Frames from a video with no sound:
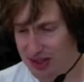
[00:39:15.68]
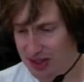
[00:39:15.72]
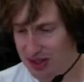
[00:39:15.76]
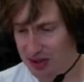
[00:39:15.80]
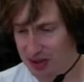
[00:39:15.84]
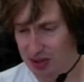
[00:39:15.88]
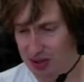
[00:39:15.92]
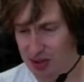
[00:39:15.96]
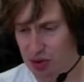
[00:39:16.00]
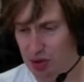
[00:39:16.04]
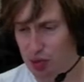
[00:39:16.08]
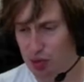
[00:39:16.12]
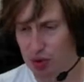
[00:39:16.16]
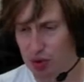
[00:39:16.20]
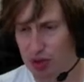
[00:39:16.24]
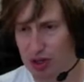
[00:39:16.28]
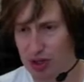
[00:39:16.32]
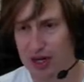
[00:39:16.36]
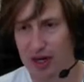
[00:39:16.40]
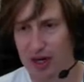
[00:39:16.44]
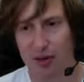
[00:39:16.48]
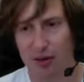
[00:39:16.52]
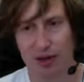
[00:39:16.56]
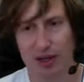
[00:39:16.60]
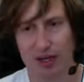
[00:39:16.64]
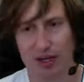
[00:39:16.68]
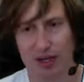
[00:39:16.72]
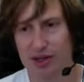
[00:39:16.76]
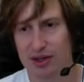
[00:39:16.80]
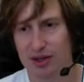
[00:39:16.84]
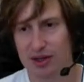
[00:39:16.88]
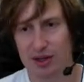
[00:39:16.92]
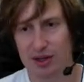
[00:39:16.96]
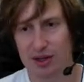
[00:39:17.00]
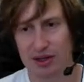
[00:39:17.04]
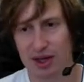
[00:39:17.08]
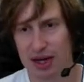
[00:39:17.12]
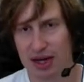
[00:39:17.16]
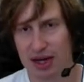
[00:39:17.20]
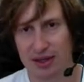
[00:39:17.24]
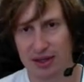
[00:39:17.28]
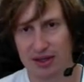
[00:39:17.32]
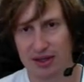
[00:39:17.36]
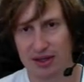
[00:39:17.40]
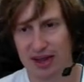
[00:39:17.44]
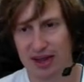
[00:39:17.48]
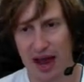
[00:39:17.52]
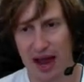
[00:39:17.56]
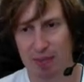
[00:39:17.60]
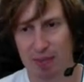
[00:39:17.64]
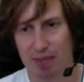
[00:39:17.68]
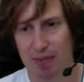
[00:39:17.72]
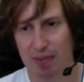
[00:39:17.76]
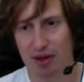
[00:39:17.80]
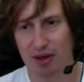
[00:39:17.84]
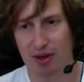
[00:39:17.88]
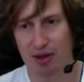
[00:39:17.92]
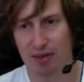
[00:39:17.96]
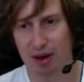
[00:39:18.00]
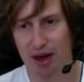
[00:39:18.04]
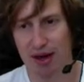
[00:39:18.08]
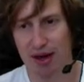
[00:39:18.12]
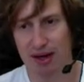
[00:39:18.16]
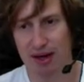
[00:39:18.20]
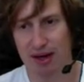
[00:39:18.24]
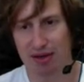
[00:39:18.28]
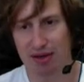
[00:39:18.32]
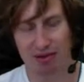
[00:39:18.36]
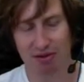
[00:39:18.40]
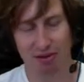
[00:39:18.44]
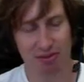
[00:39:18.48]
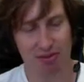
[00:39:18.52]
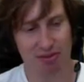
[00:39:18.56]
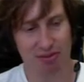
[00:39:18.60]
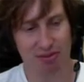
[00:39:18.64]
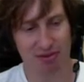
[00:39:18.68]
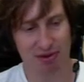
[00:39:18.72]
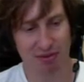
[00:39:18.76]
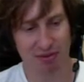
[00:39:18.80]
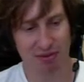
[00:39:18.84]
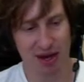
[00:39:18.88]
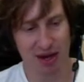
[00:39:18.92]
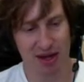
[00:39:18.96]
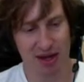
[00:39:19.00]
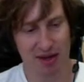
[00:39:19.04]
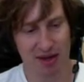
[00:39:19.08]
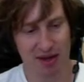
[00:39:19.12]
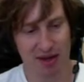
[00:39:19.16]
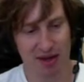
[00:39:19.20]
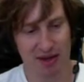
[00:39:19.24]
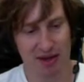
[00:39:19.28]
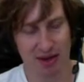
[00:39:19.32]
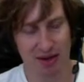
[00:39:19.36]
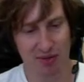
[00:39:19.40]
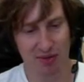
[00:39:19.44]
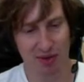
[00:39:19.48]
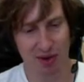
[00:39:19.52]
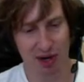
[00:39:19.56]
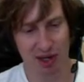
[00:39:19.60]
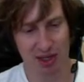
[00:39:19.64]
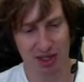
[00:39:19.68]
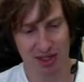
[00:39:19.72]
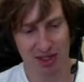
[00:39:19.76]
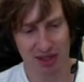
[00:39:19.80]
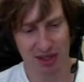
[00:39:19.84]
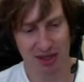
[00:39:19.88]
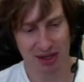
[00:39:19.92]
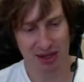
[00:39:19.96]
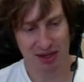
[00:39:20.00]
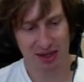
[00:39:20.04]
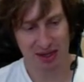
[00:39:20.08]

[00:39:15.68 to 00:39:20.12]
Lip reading: literally like sap the humanity from anything that you watch.